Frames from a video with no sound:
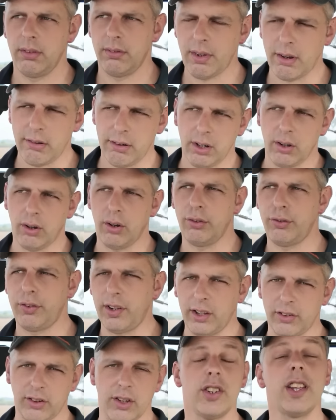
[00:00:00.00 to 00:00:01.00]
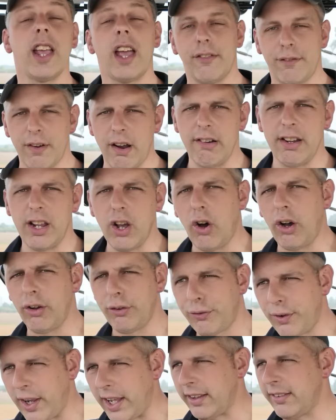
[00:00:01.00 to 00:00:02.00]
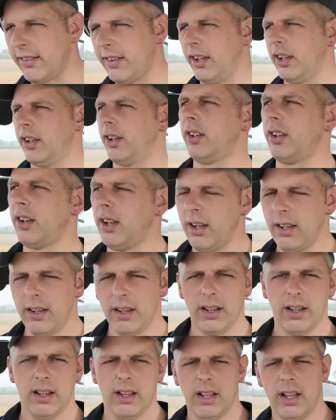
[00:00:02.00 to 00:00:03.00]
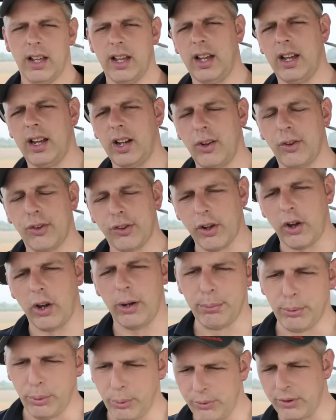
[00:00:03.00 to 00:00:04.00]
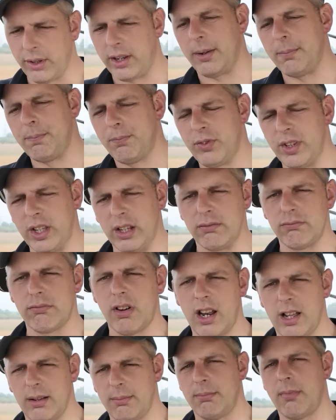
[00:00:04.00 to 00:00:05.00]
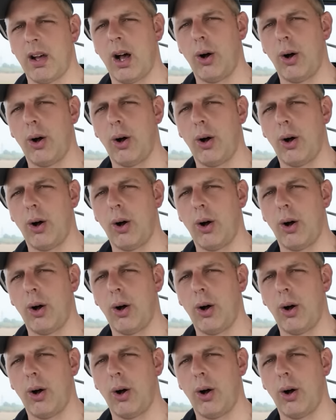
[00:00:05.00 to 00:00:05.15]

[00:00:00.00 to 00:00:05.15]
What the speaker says: very high flexion, yeah, very high flexion sidewalls in them. You can run them